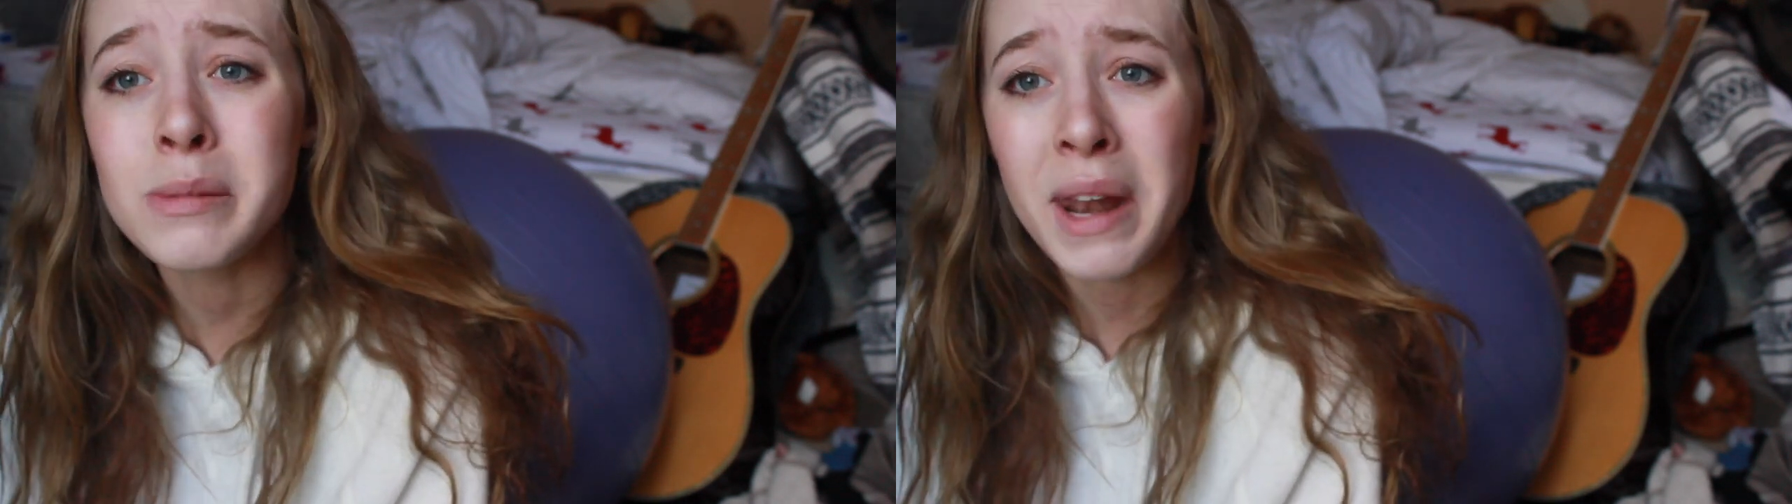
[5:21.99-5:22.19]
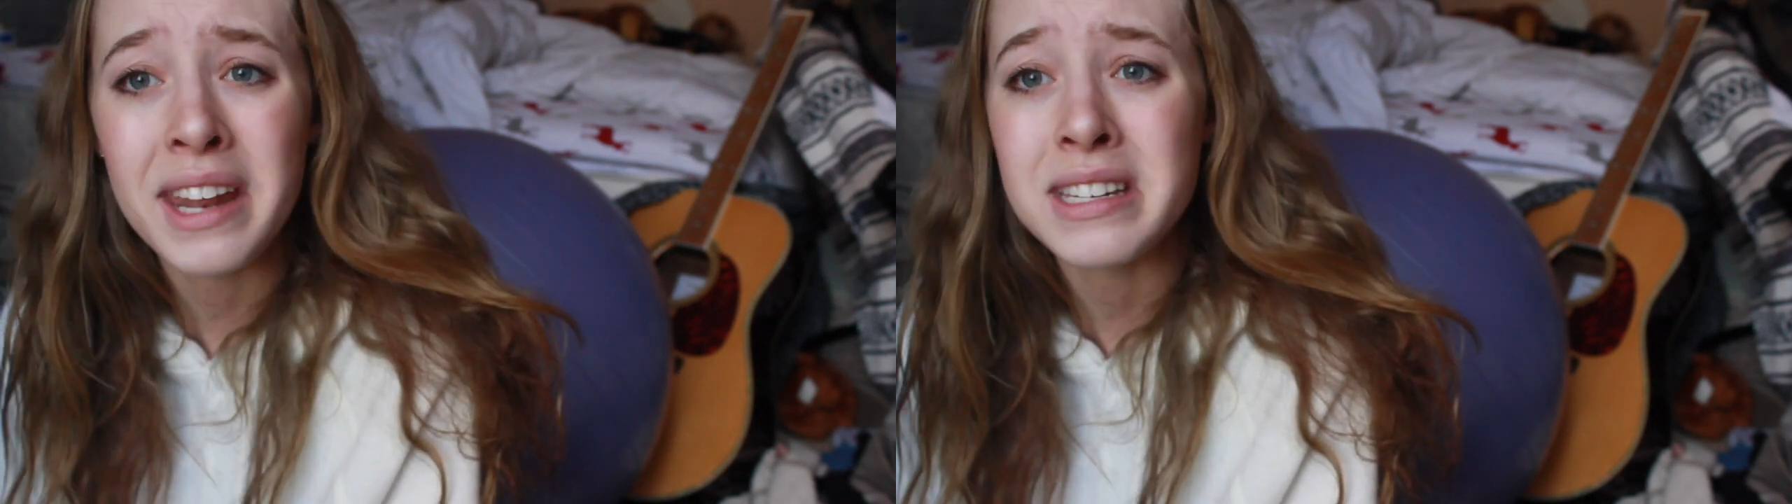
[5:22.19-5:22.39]

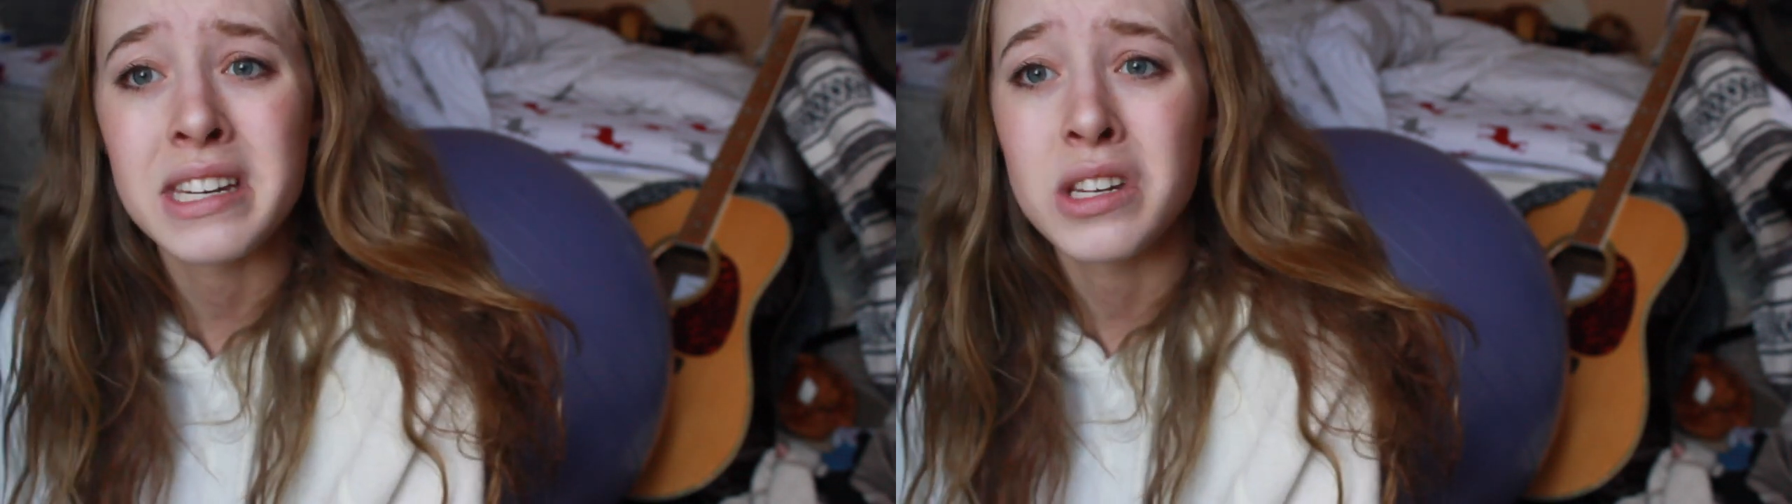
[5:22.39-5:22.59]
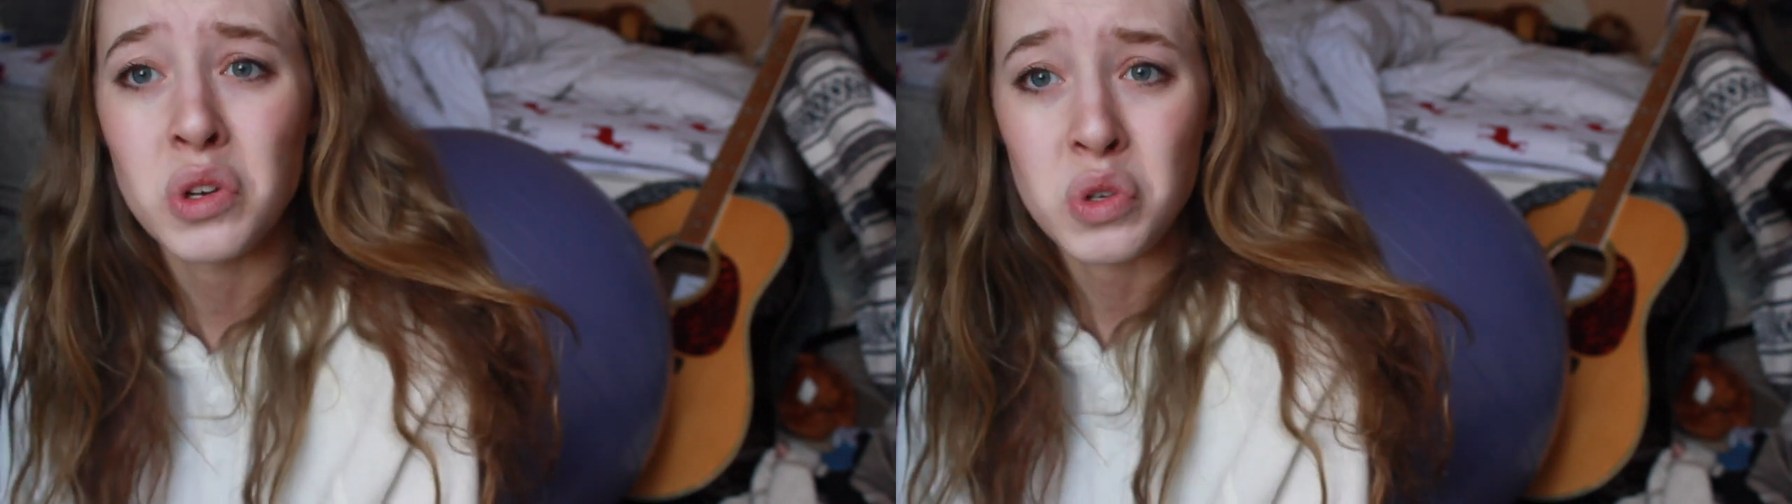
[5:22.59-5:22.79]

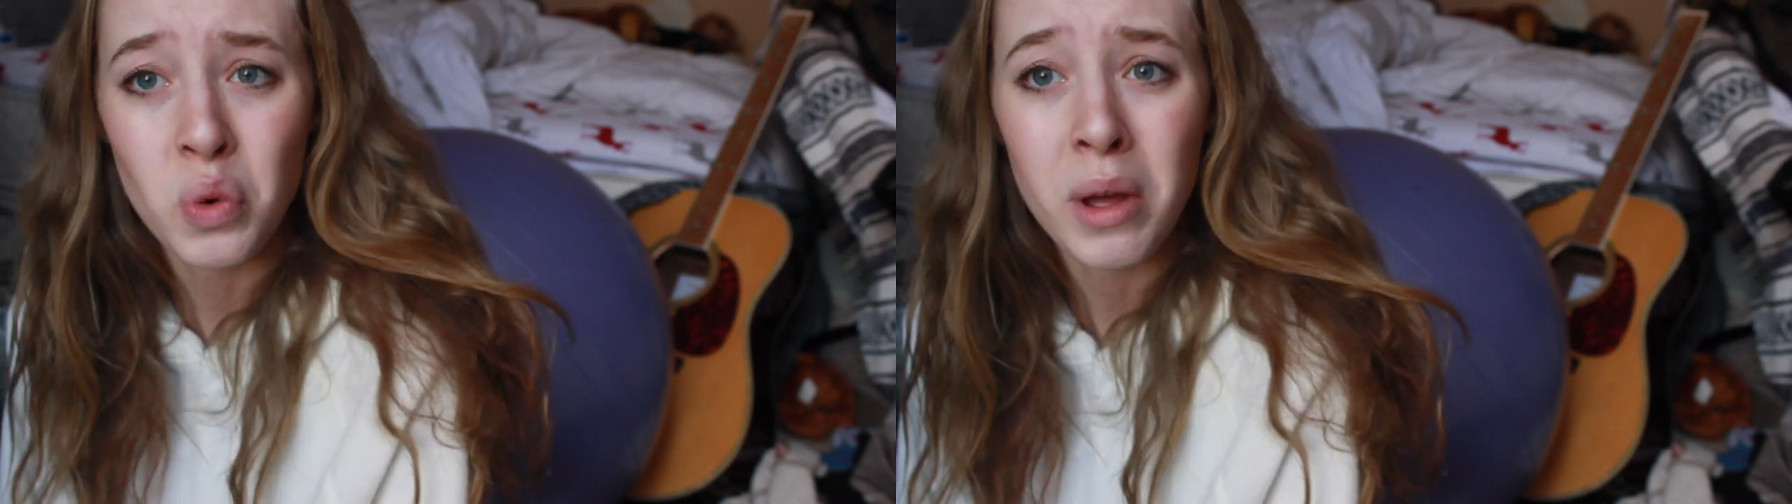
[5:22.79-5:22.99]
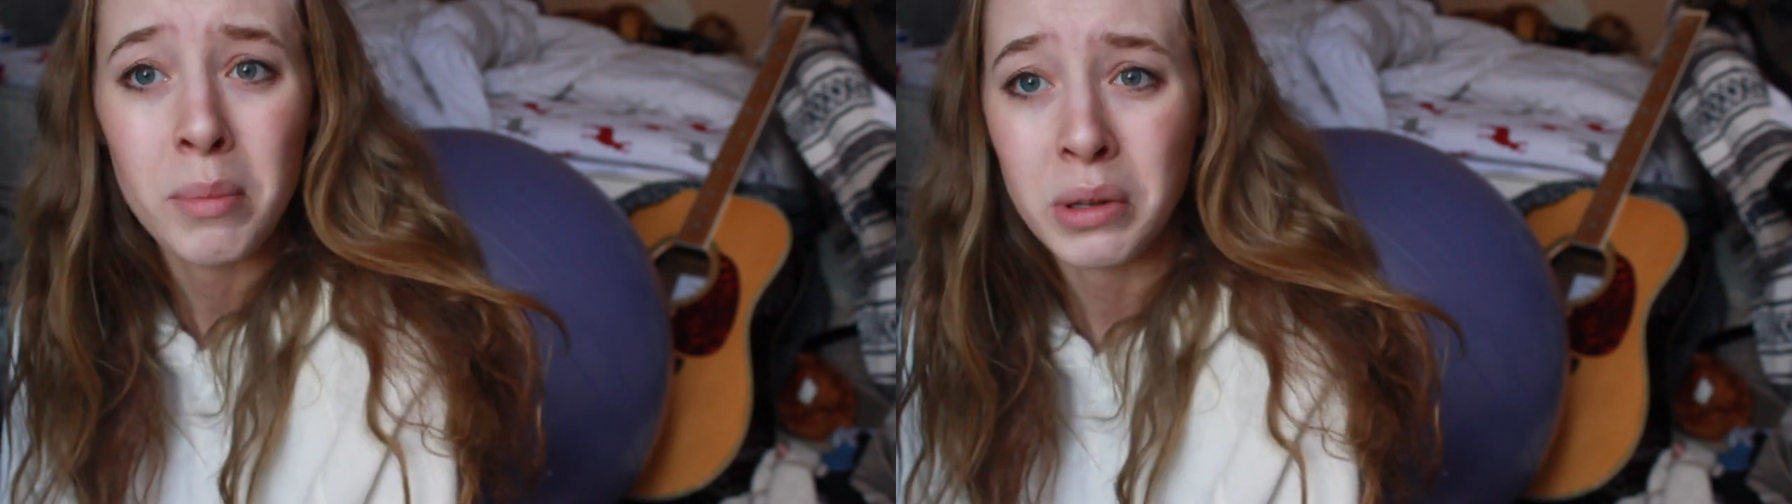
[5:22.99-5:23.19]
splendid and
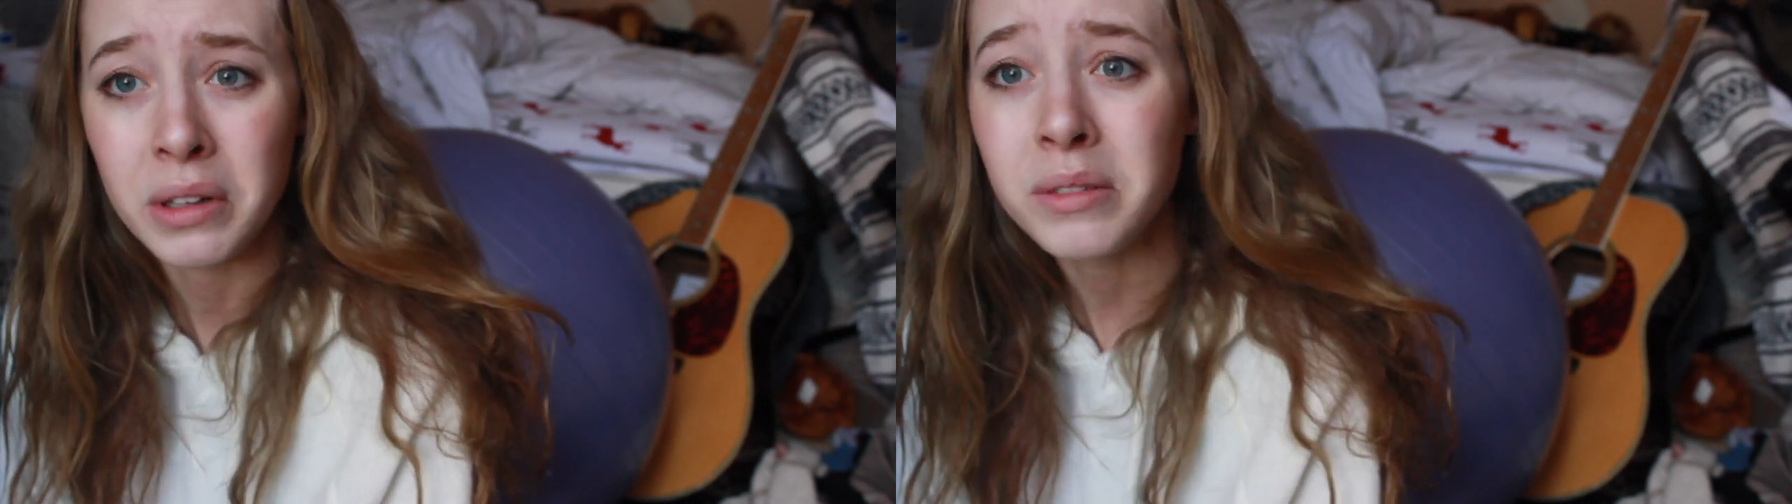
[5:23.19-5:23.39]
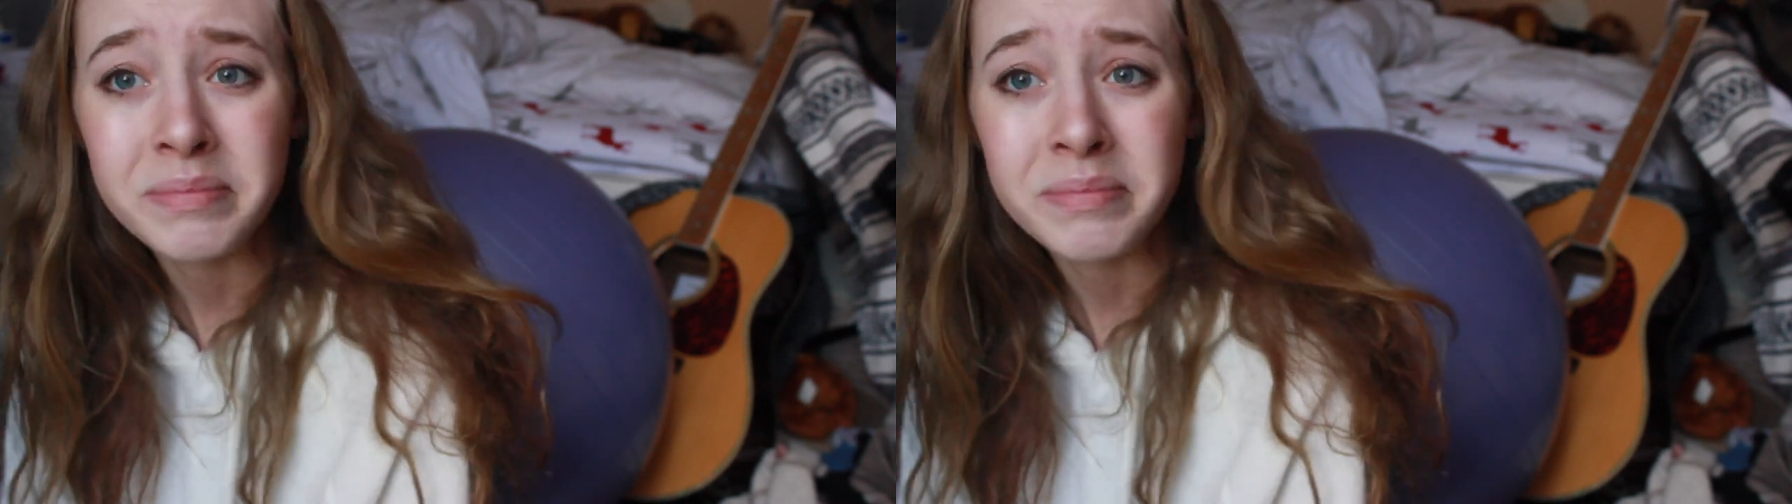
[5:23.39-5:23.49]
enjoyable.